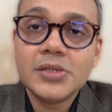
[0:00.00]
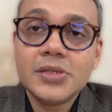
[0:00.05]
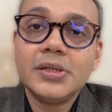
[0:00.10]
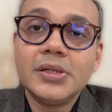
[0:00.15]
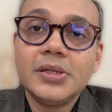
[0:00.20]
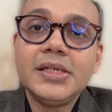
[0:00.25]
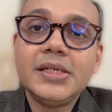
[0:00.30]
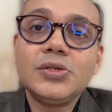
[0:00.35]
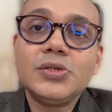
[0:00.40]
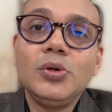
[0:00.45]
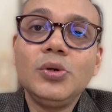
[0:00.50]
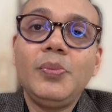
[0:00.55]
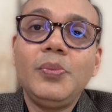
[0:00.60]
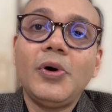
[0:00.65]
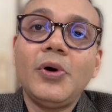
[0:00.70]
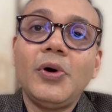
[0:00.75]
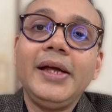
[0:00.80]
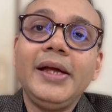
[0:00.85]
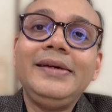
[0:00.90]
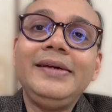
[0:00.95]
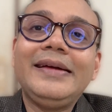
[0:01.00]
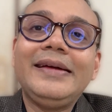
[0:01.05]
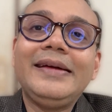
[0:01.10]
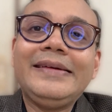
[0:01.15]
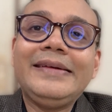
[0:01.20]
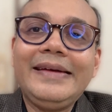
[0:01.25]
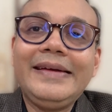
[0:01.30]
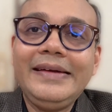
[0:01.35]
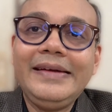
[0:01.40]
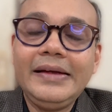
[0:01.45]
So there's no point
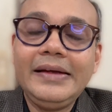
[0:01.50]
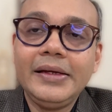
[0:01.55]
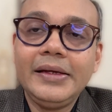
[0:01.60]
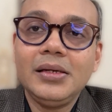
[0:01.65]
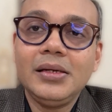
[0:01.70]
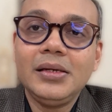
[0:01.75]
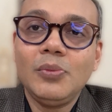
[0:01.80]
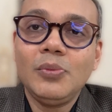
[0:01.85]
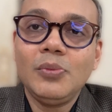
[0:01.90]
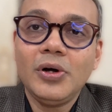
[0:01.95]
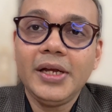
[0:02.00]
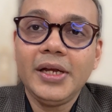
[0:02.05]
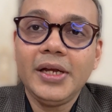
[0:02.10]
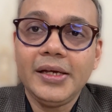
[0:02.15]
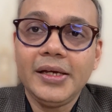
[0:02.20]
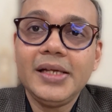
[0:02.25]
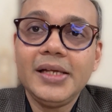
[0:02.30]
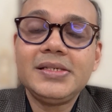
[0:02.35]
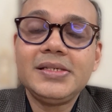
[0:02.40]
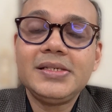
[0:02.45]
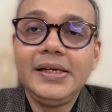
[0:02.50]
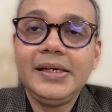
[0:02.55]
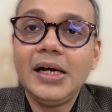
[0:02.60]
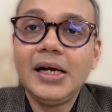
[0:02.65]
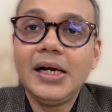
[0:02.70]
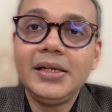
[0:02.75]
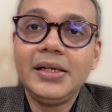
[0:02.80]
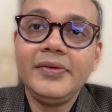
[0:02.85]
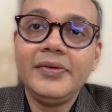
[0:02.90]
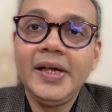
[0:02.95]
in cleaning in the morning. It's the
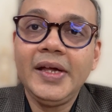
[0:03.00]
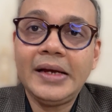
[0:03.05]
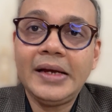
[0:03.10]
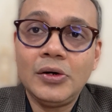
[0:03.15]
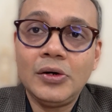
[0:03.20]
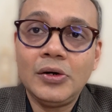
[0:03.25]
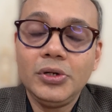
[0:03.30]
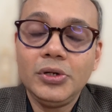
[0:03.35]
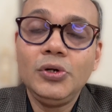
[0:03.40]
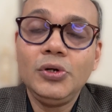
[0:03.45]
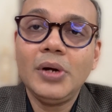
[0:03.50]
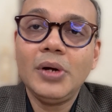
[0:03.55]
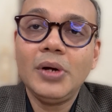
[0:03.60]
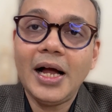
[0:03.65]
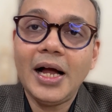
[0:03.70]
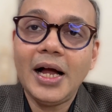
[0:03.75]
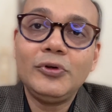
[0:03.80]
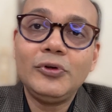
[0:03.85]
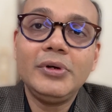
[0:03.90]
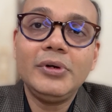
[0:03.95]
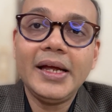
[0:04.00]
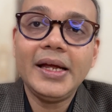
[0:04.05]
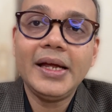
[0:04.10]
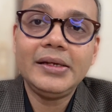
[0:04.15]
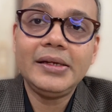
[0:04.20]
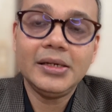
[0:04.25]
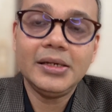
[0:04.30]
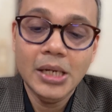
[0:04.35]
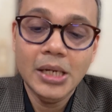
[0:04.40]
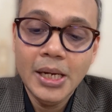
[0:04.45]
other way around. You have to
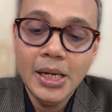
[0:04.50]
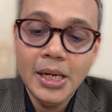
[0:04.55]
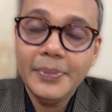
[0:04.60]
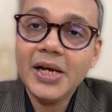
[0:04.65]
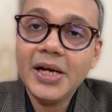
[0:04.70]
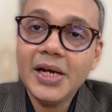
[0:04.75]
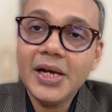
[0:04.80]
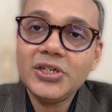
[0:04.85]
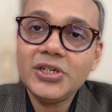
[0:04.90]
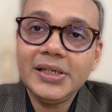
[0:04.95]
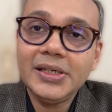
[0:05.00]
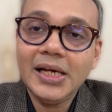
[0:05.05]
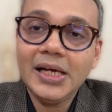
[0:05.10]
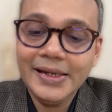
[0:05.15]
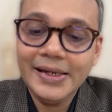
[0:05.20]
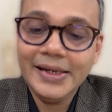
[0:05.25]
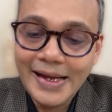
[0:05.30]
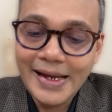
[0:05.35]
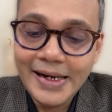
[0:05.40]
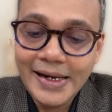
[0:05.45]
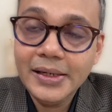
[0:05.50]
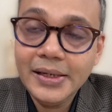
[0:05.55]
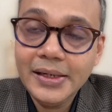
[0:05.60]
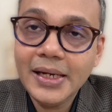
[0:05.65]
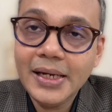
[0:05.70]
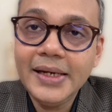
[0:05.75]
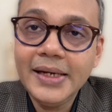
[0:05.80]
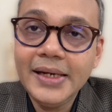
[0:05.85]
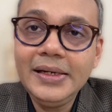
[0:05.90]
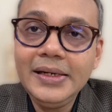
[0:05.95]
get the brushing done at
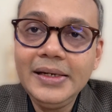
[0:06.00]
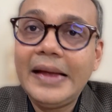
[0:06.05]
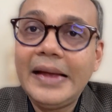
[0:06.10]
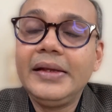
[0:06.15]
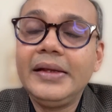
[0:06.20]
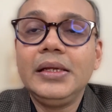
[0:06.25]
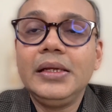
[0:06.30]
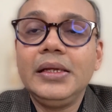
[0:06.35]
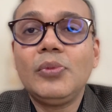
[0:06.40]
night and in